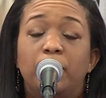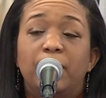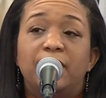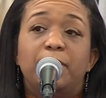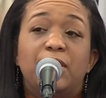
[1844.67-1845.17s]

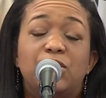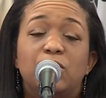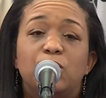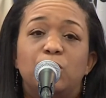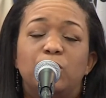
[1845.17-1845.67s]
But the
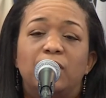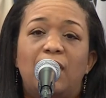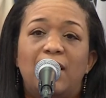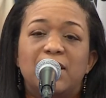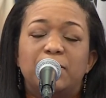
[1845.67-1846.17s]
patients who were
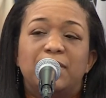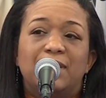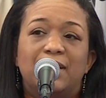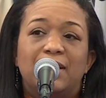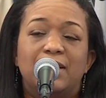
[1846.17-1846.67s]

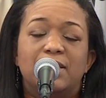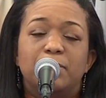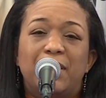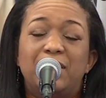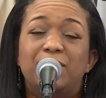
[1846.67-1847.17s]
hospitalized,
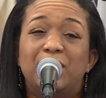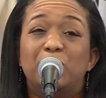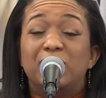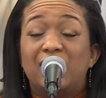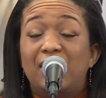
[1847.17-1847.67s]
many of them
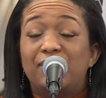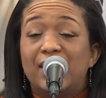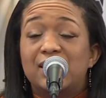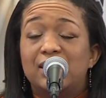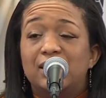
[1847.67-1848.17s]
were not
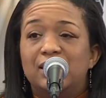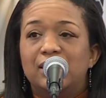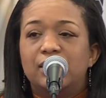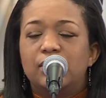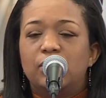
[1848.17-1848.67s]
vaccinated.